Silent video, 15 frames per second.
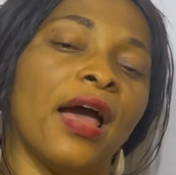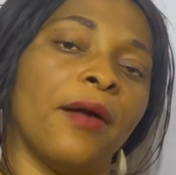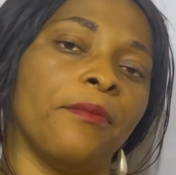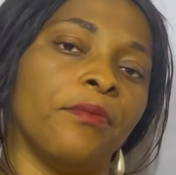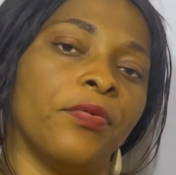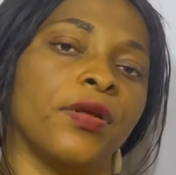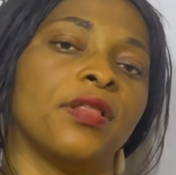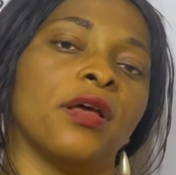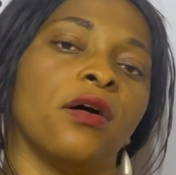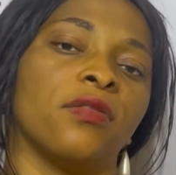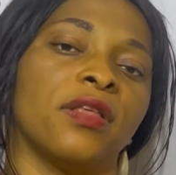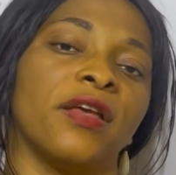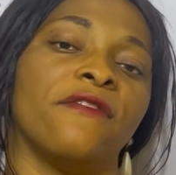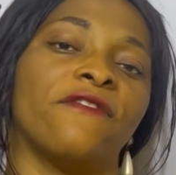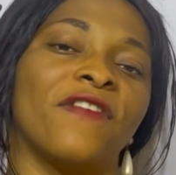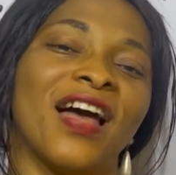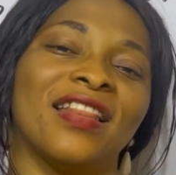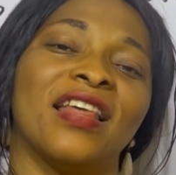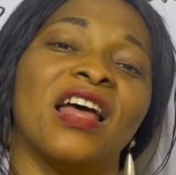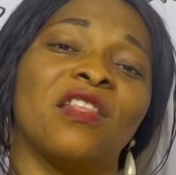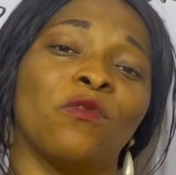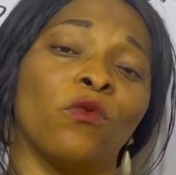and breathe out. In fact,
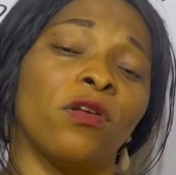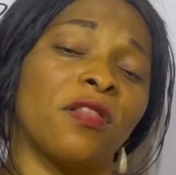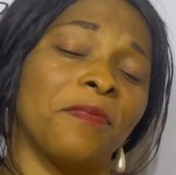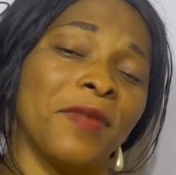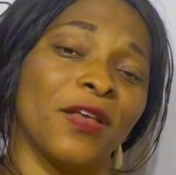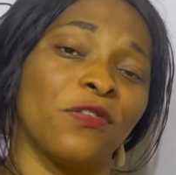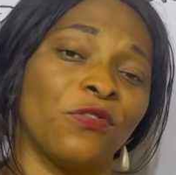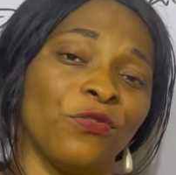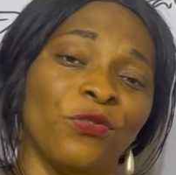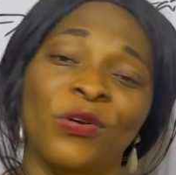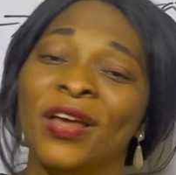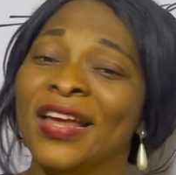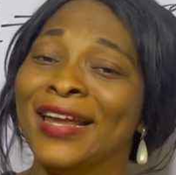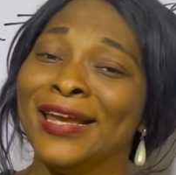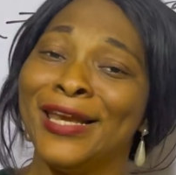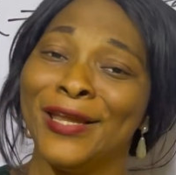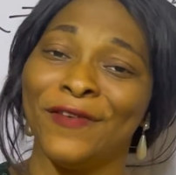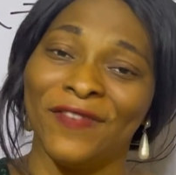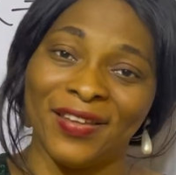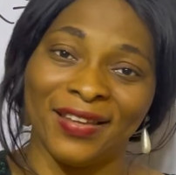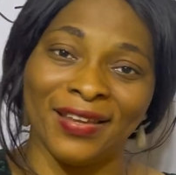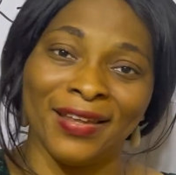that's what makes you
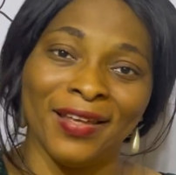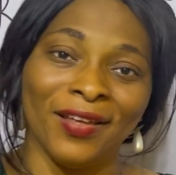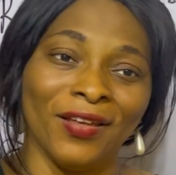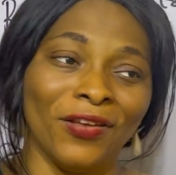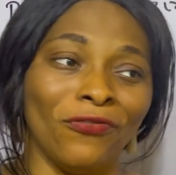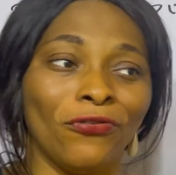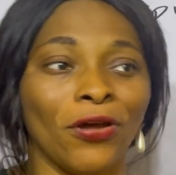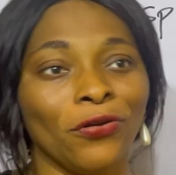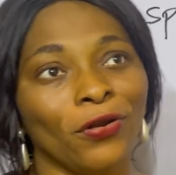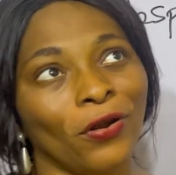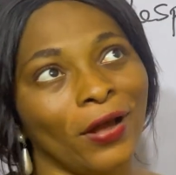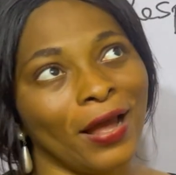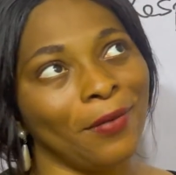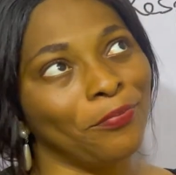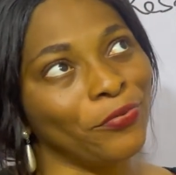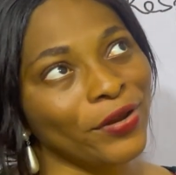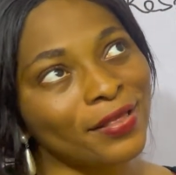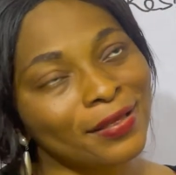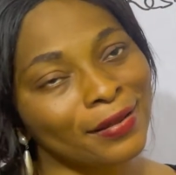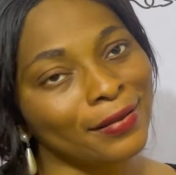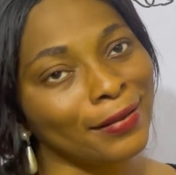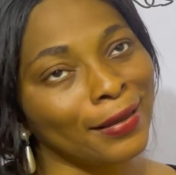living. If you're no longer
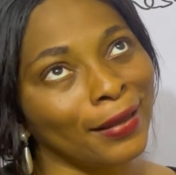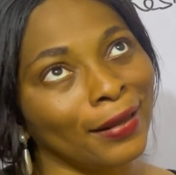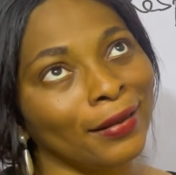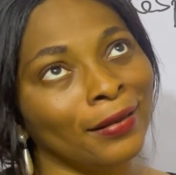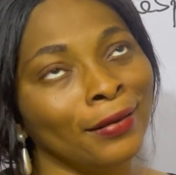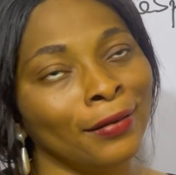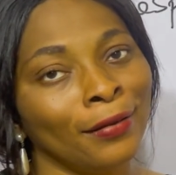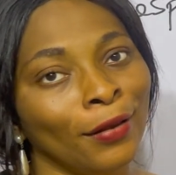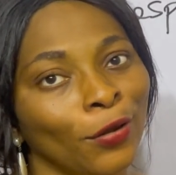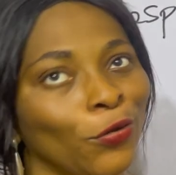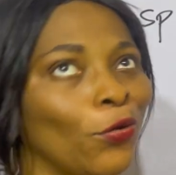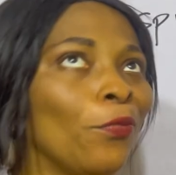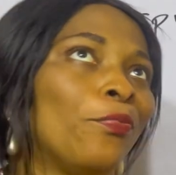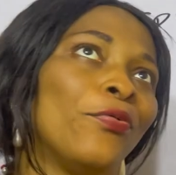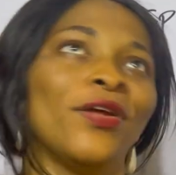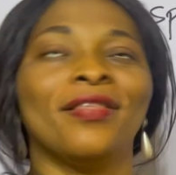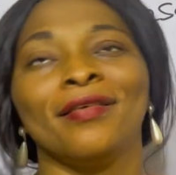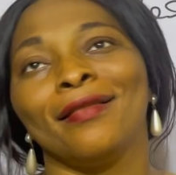breathing in, nor breathing